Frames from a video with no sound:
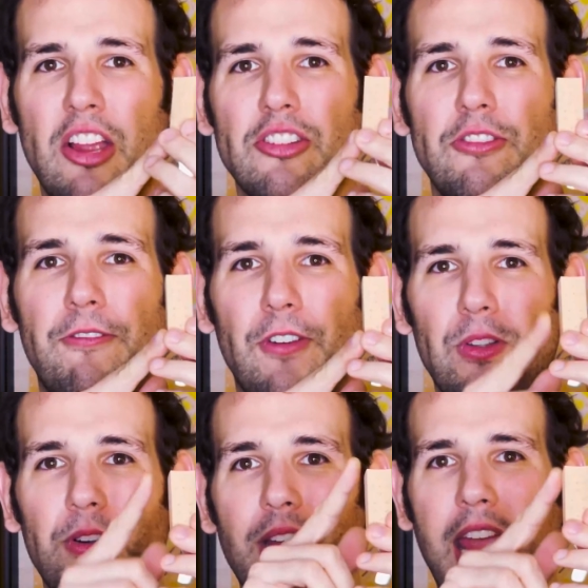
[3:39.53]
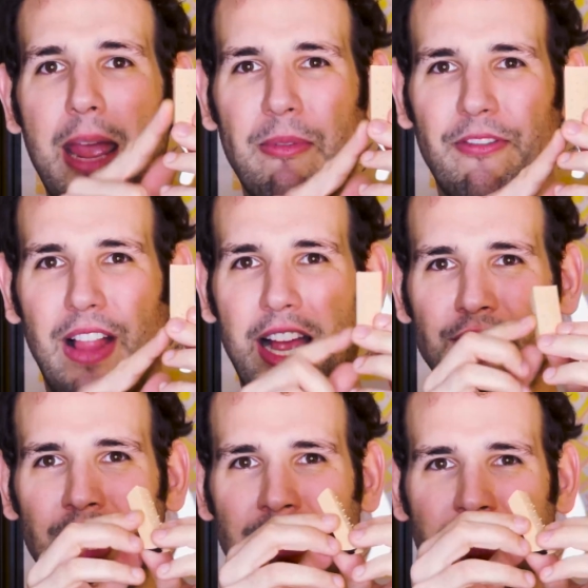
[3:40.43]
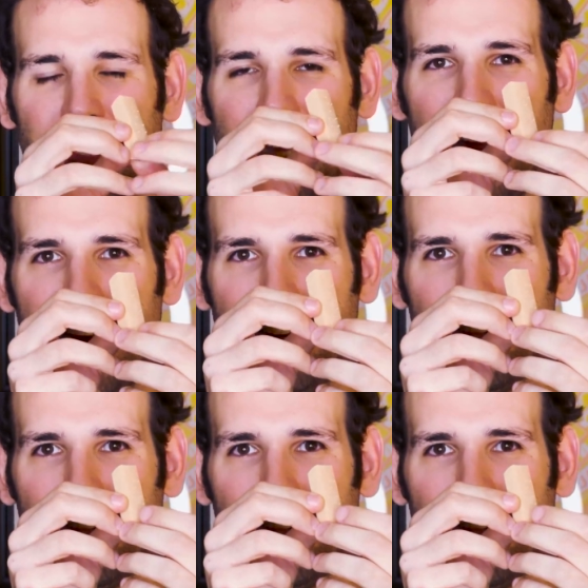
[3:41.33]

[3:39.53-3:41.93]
to further camouflage its design.